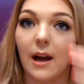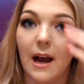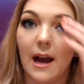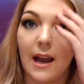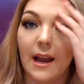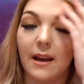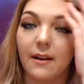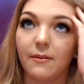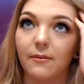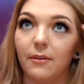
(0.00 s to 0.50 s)

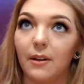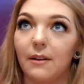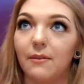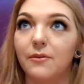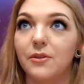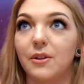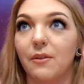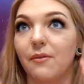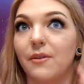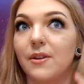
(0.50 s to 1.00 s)
I have
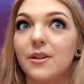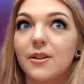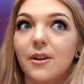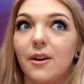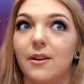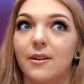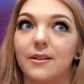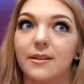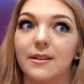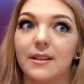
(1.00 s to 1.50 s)
loved Jeffree
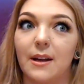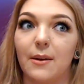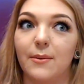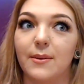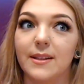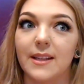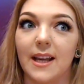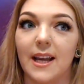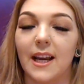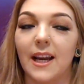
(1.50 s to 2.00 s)
Star since I
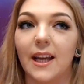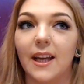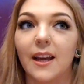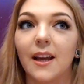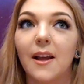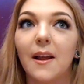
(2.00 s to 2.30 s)
was like